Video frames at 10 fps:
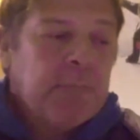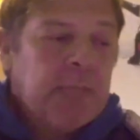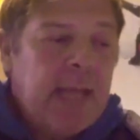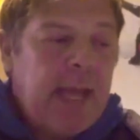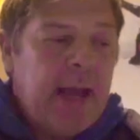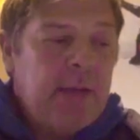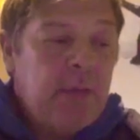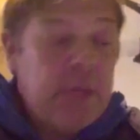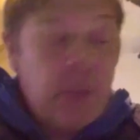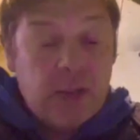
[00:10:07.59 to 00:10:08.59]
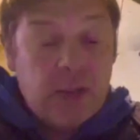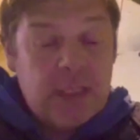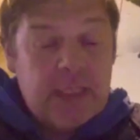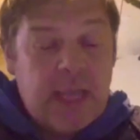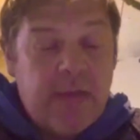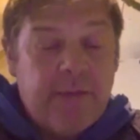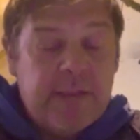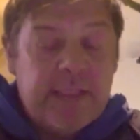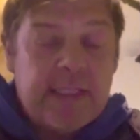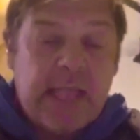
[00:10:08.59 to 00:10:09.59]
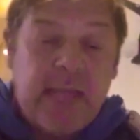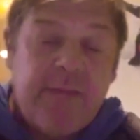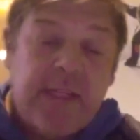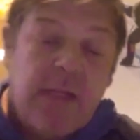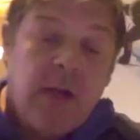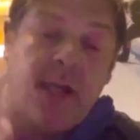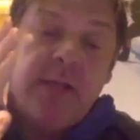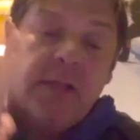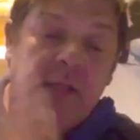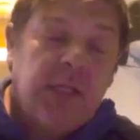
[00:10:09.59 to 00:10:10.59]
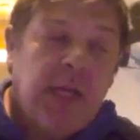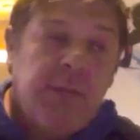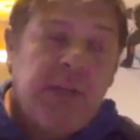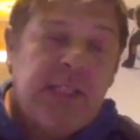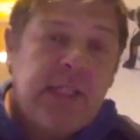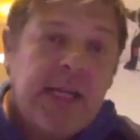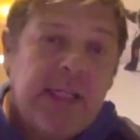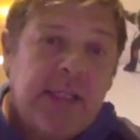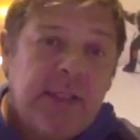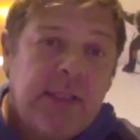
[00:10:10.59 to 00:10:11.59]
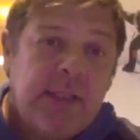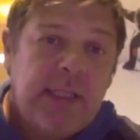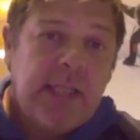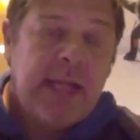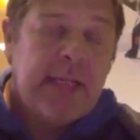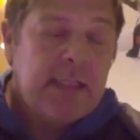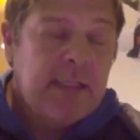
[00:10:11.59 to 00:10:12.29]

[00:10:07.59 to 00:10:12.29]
And we hooked ourselves onto the safety line and we started to do the ascent.